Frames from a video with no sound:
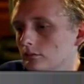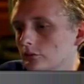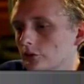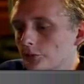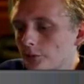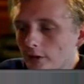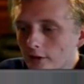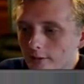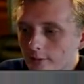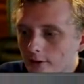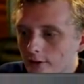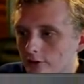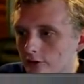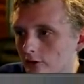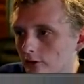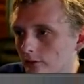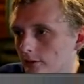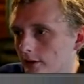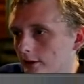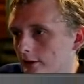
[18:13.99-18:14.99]
It's pretty much
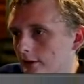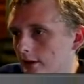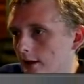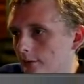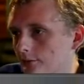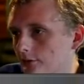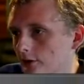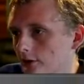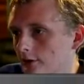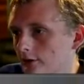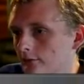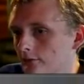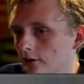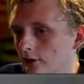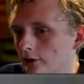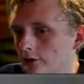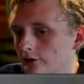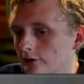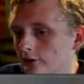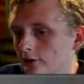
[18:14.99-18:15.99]
going to be a top deck
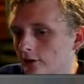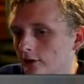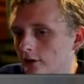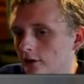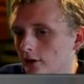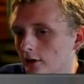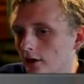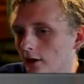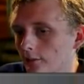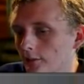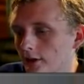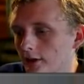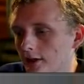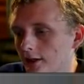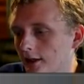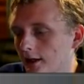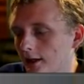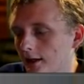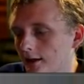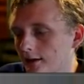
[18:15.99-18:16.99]
fest. I mean,
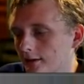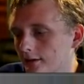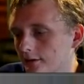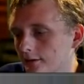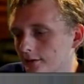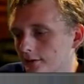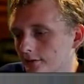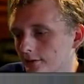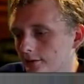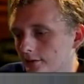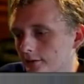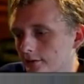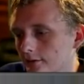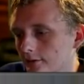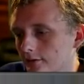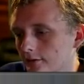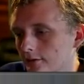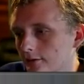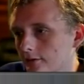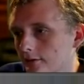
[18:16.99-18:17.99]
he can't...
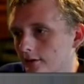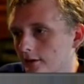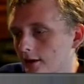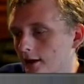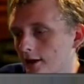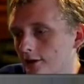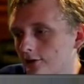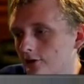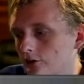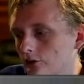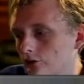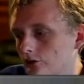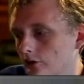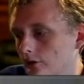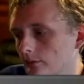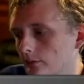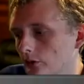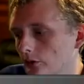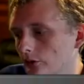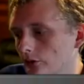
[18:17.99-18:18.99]
He has to use
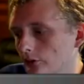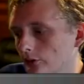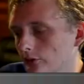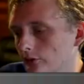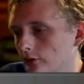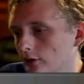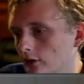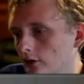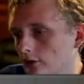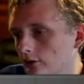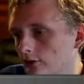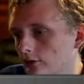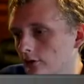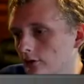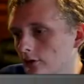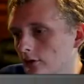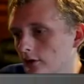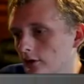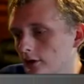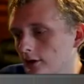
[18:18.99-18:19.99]
up both those cards.
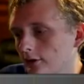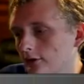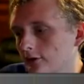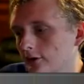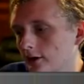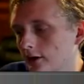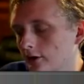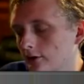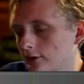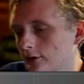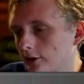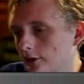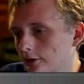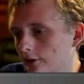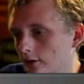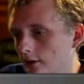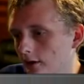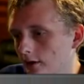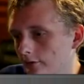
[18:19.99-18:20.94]
He has a Caretaker,